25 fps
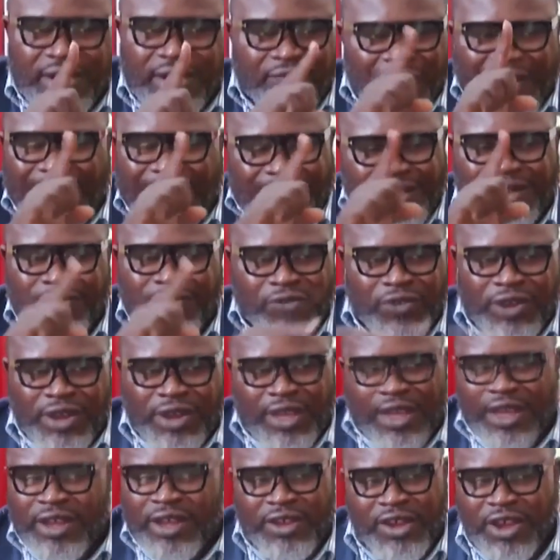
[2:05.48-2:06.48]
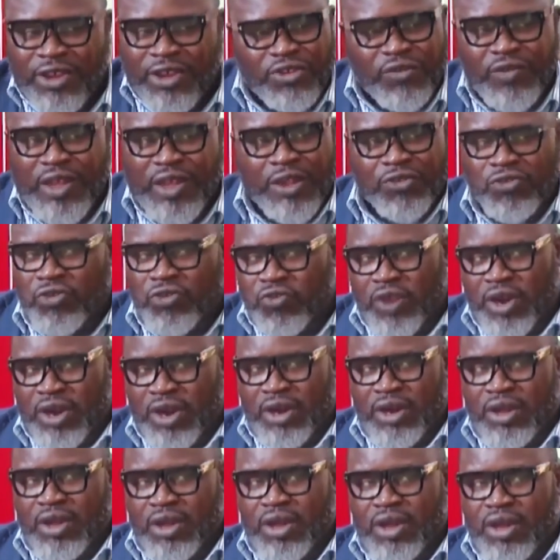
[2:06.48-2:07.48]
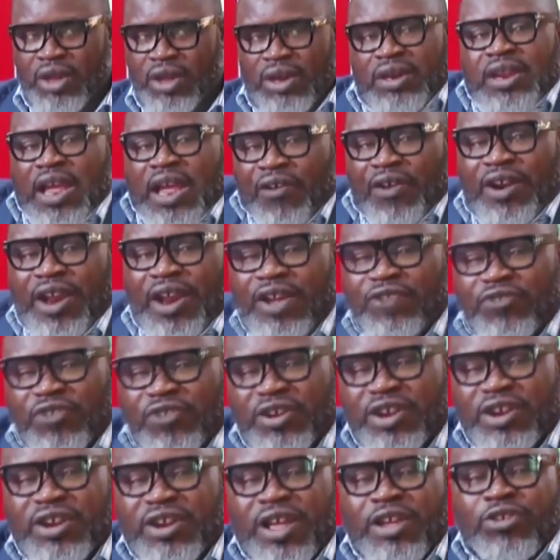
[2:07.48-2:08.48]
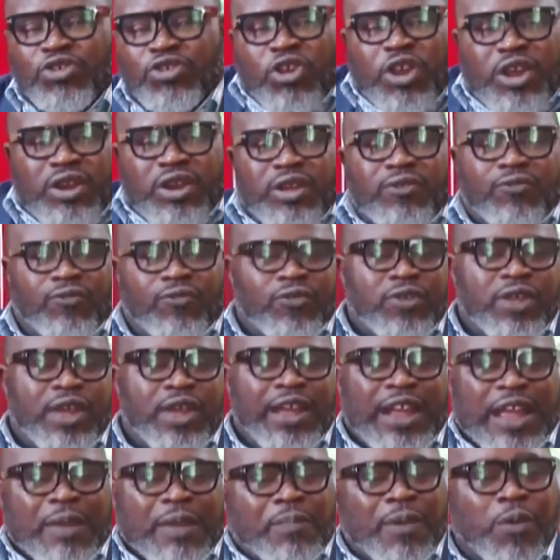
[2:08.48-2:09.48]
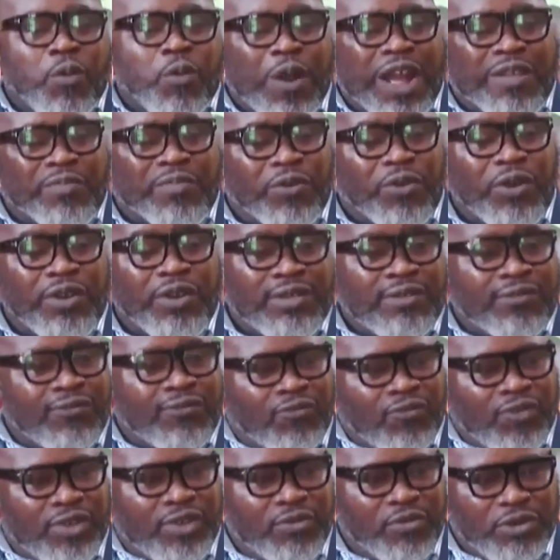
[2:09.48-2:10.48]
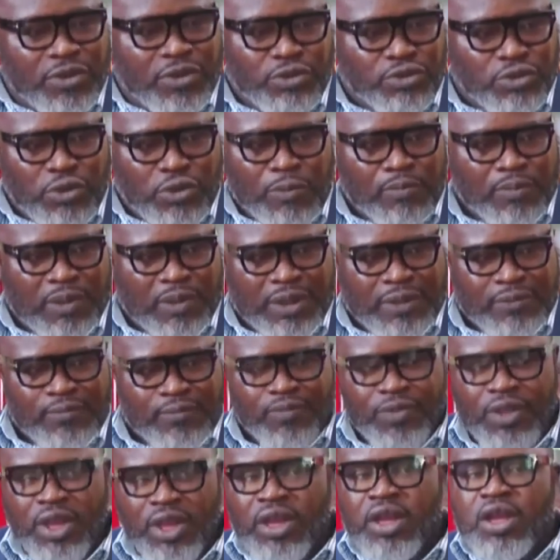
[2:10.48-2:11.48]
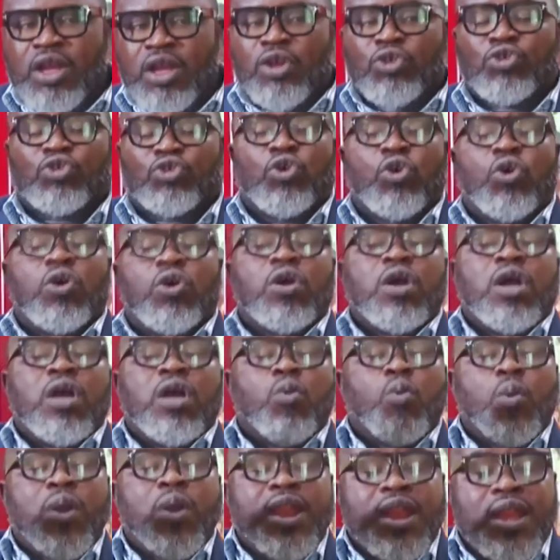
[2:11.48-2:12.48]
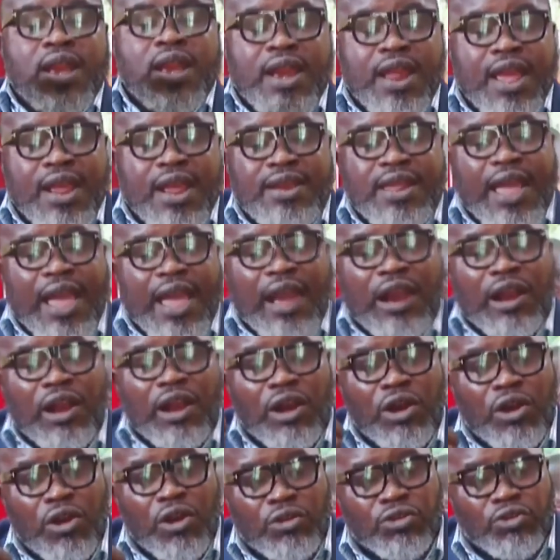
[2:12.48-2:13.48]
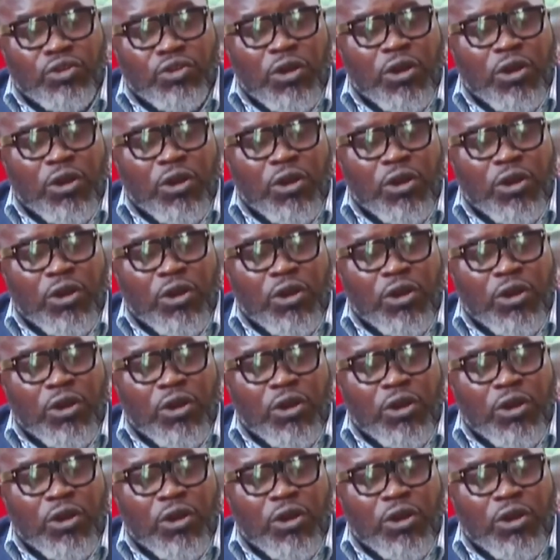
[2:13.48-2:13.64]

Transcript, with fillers: in fighting for the education of their children. They are rather interested in enjoying it free and keeping quiet because it's free. We don't complain. So we need a lot